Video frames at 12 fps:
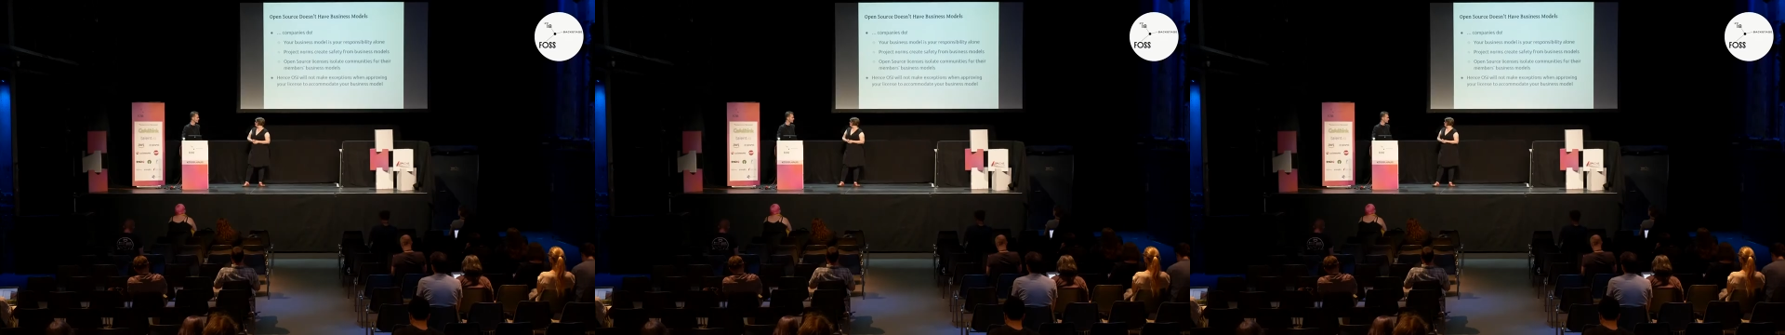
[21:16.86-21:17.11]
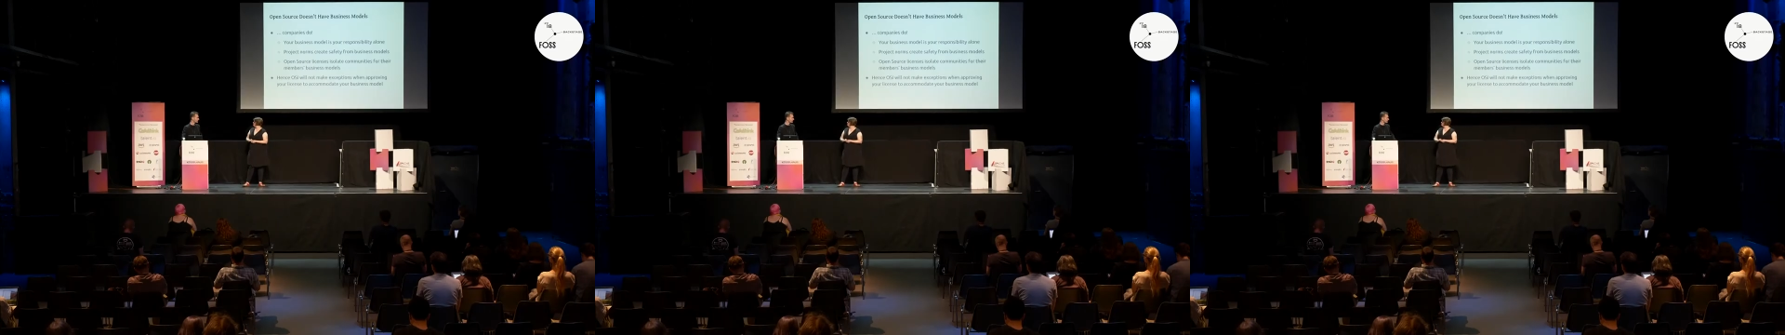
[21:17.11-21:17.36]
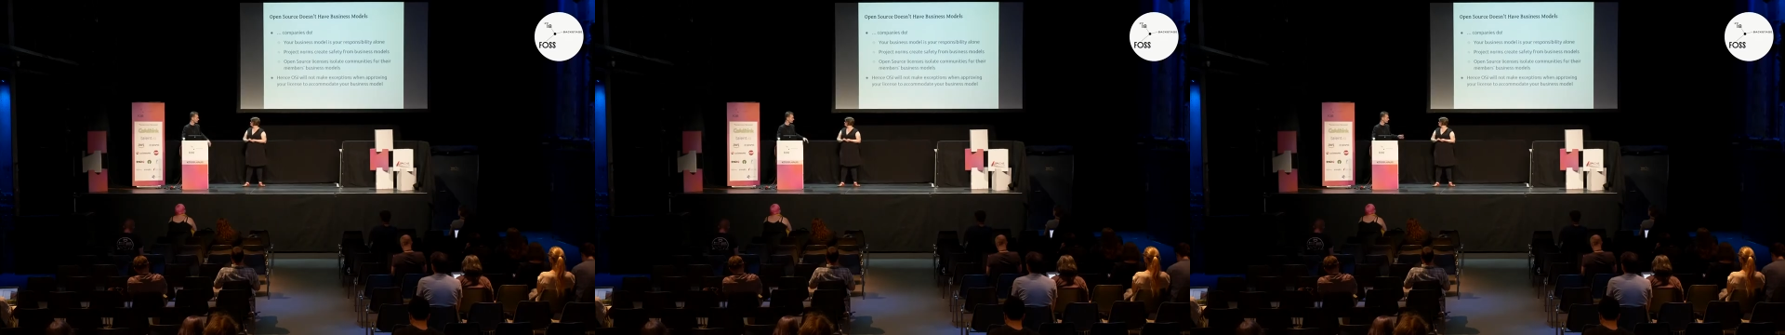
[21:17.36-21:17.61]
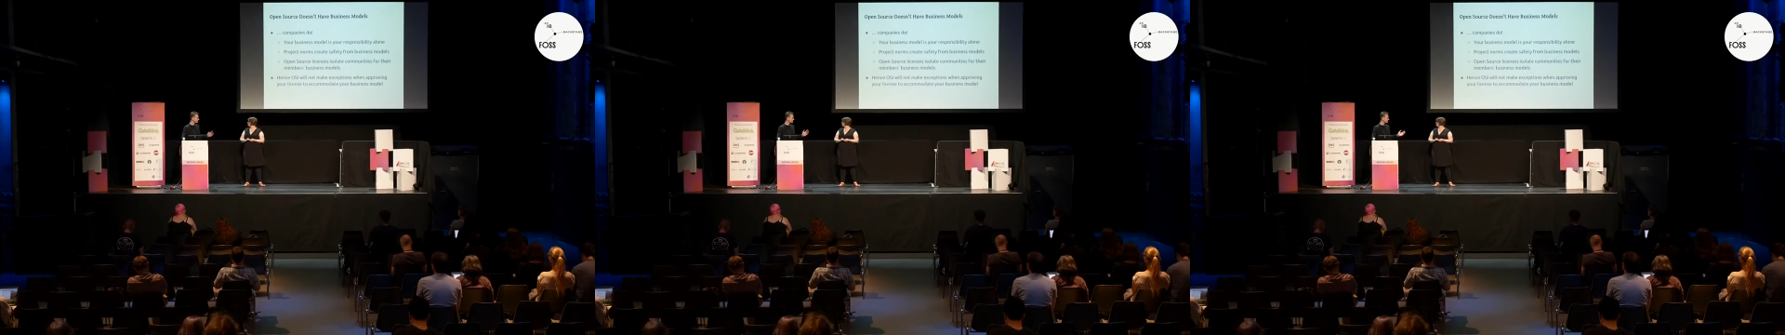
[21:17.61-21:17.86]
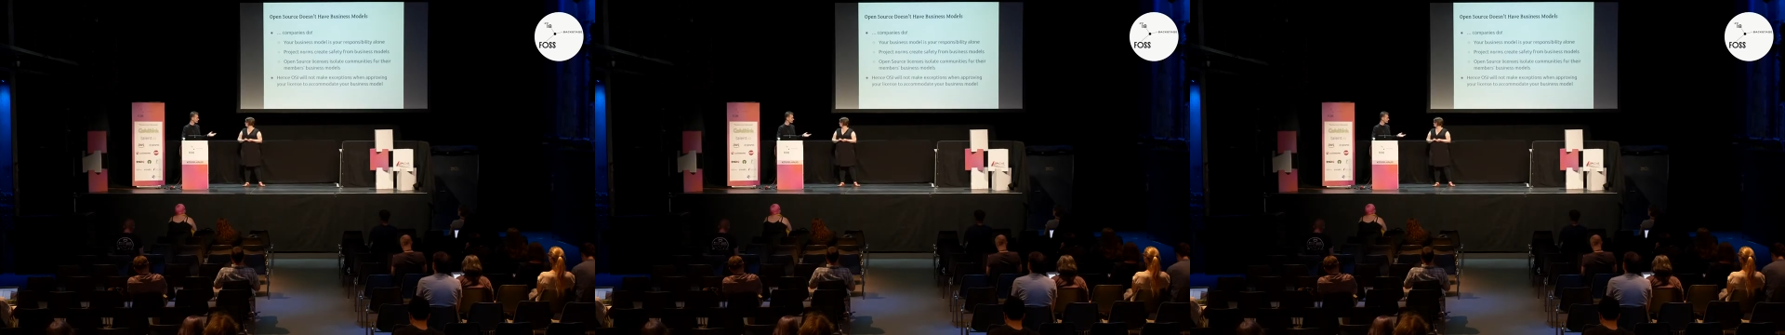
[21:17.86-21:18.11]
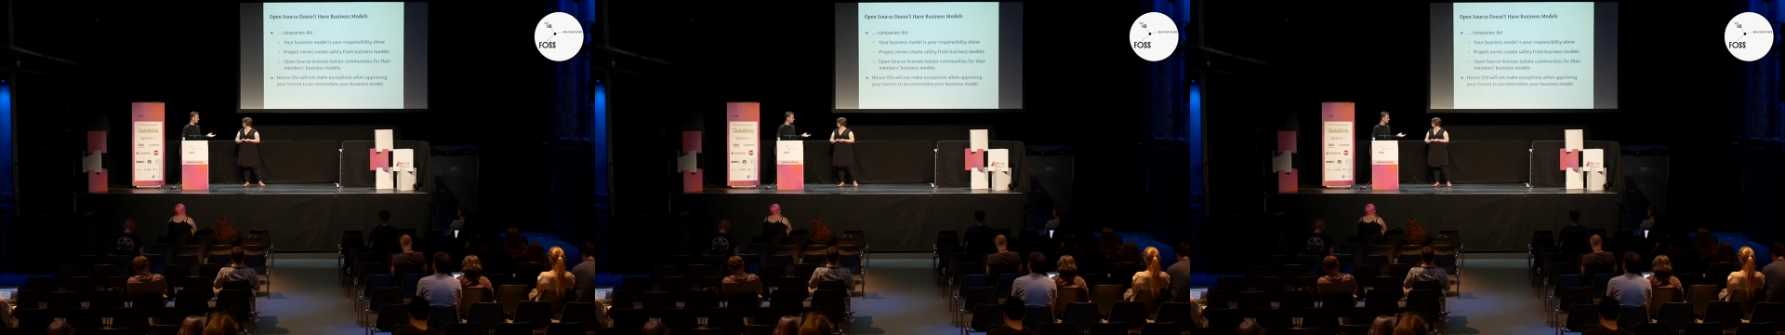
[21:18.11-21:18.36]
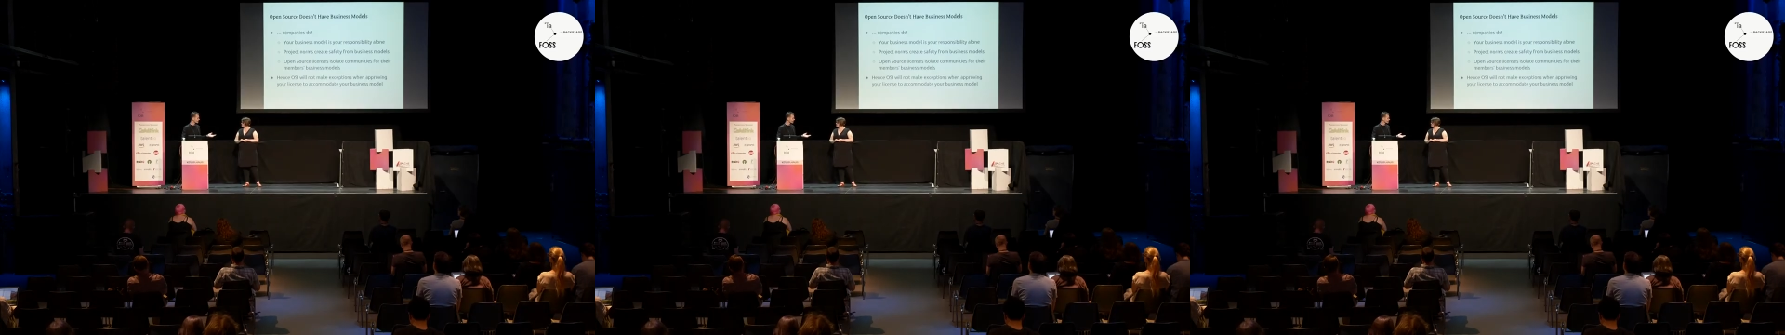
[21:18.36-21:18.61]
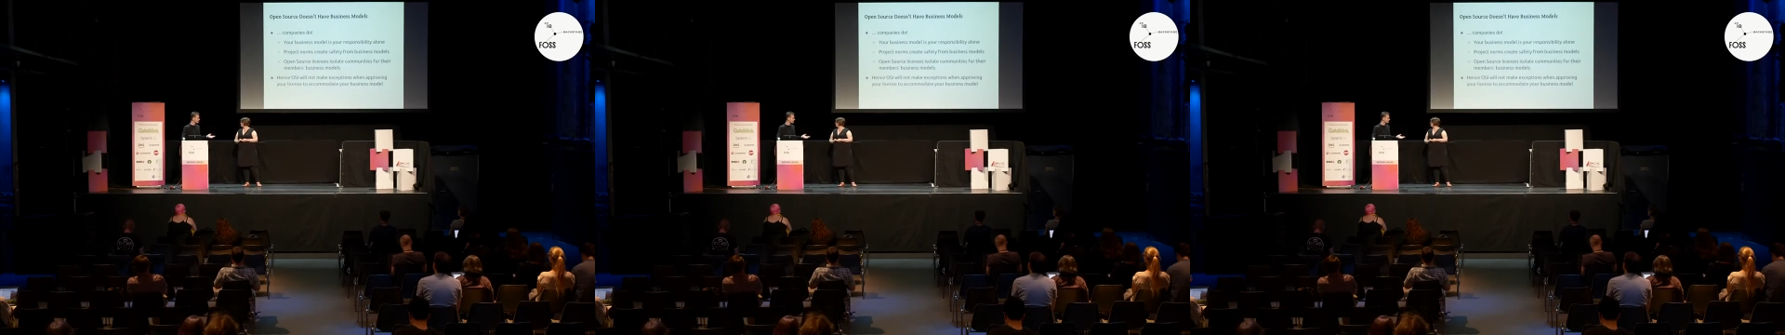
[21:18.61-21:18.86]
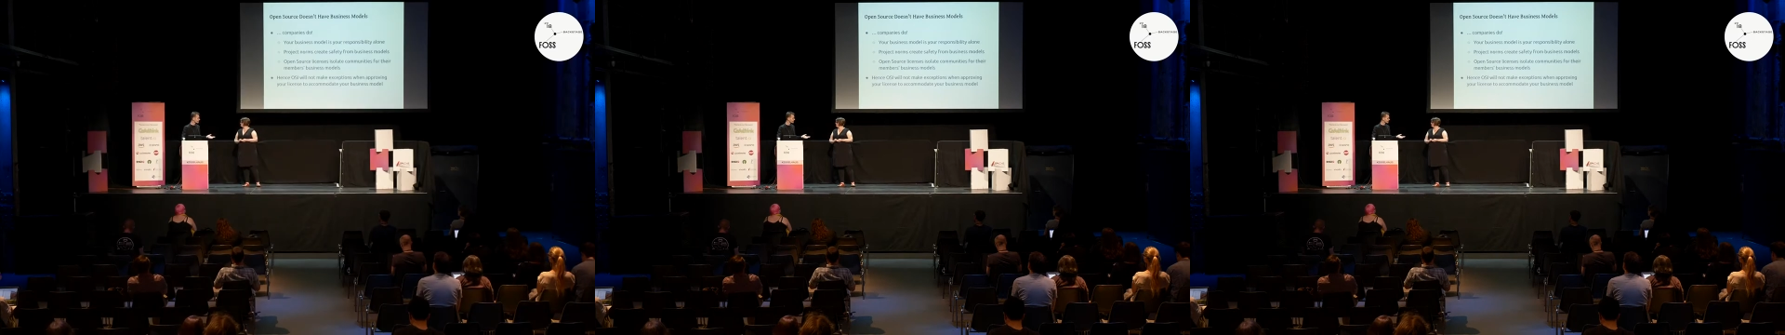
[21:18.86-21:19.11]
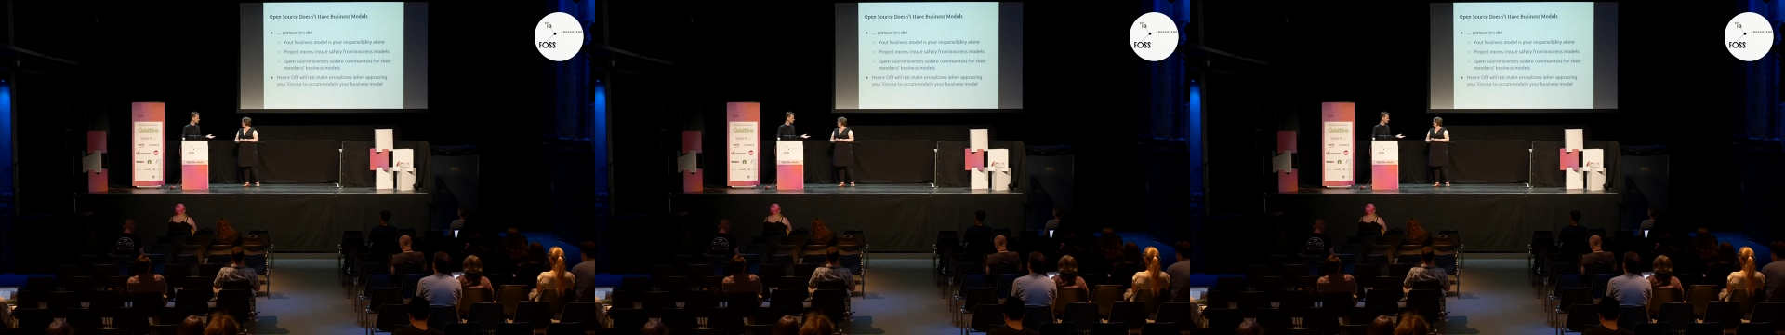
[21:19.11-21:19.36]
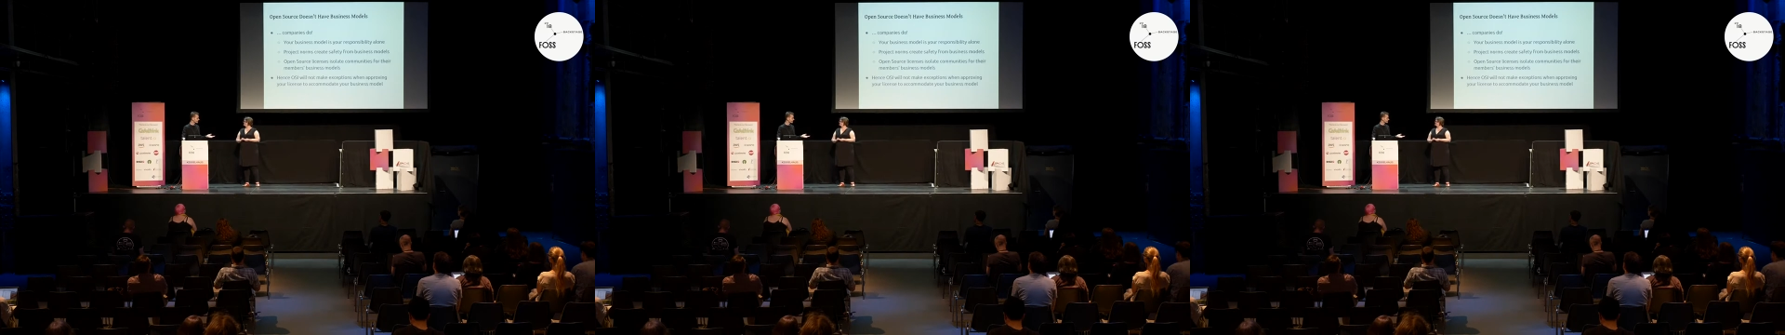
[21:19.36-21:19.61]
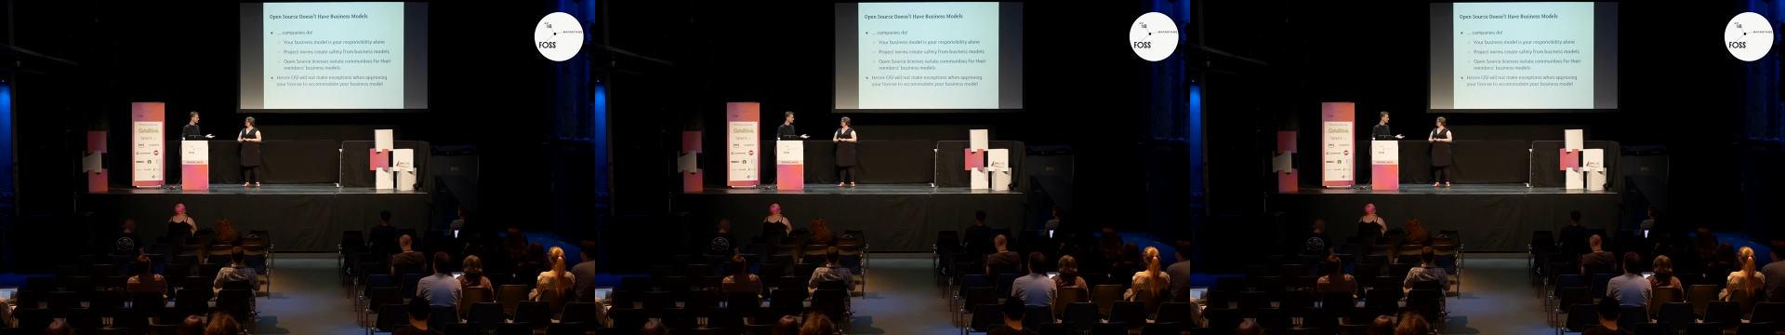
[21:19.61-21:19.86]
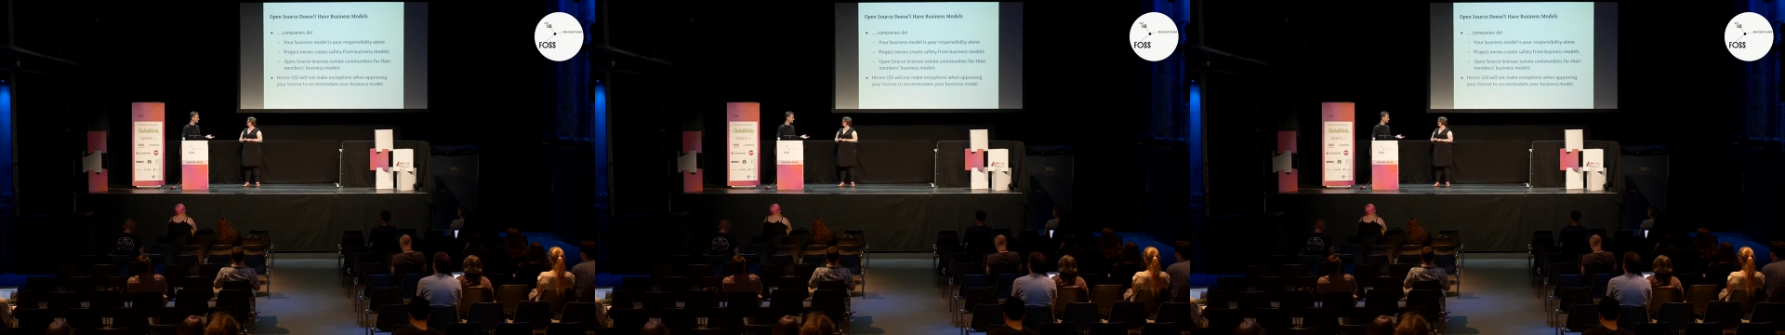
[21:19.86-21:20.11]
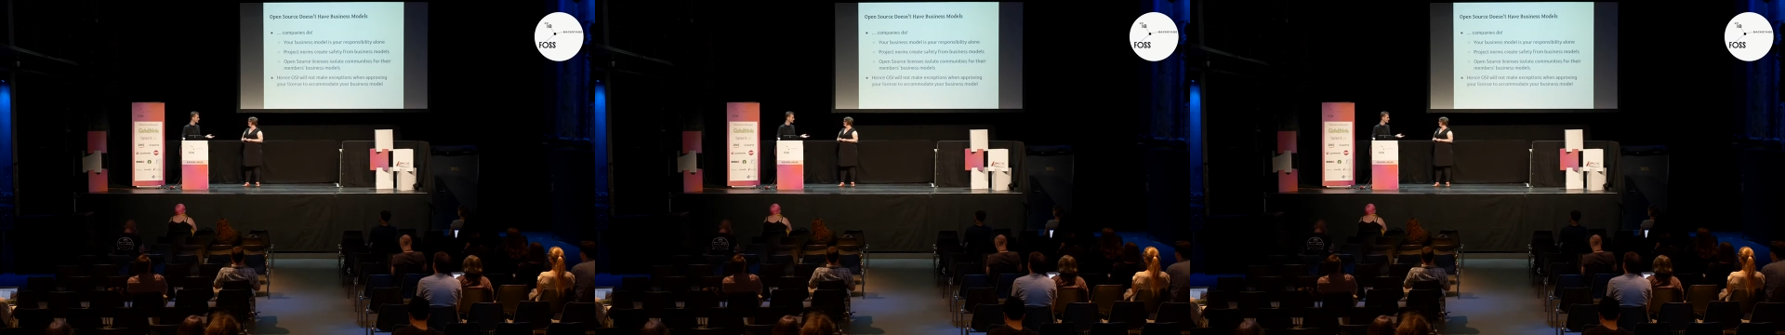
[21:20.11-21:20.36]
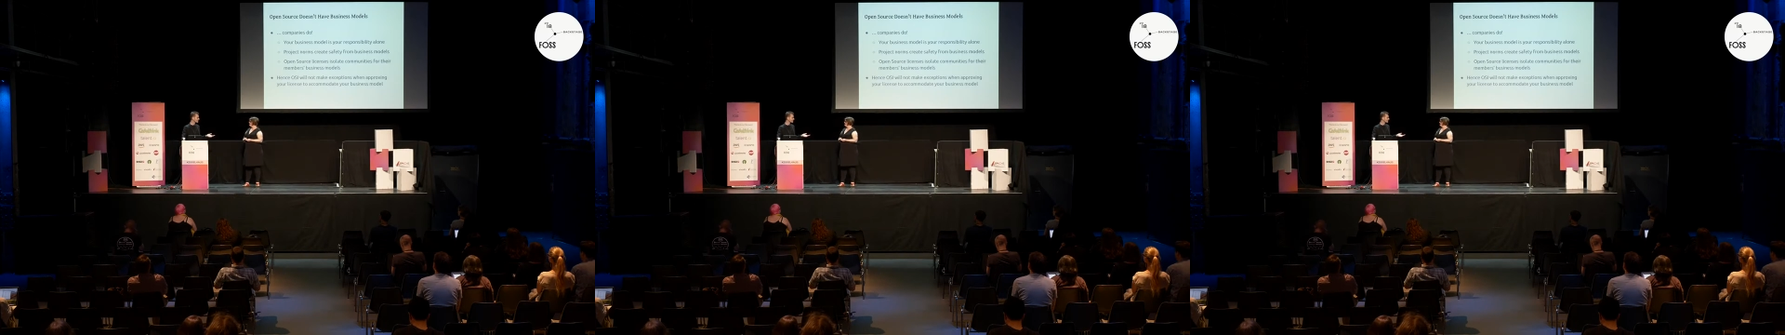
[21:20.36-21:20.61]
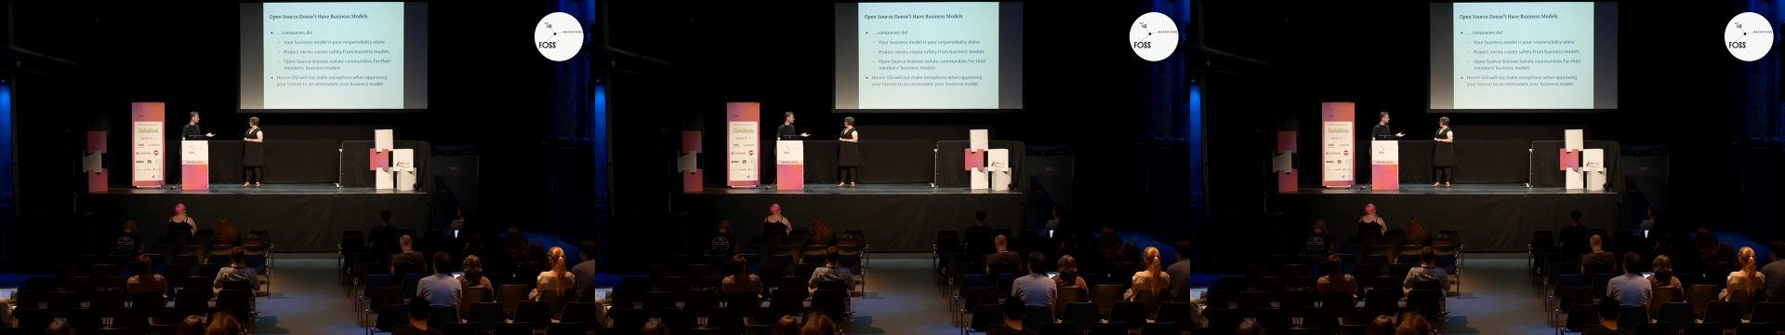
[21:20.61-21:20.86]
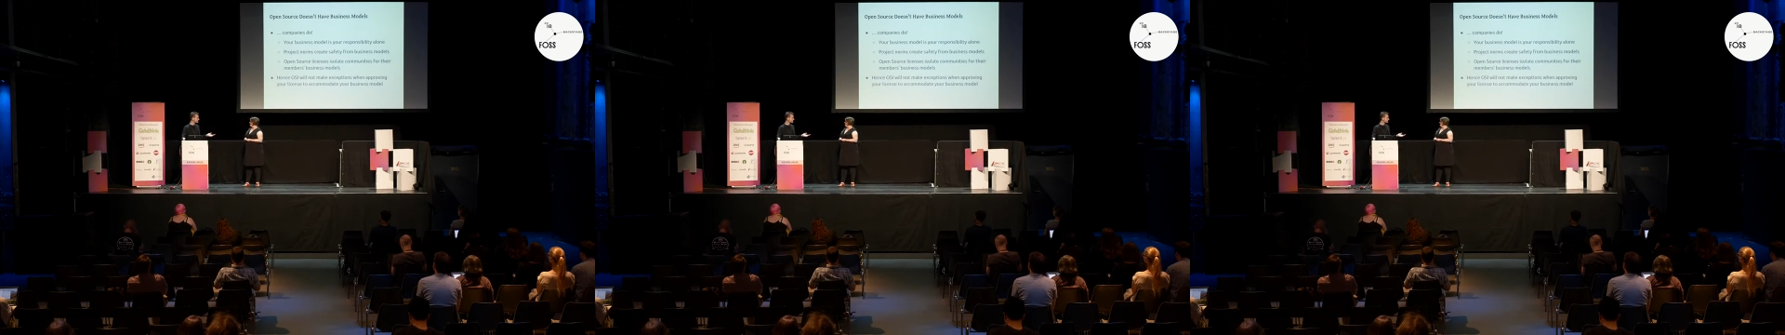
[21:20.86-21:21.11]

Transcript: [unreadable: no face in view]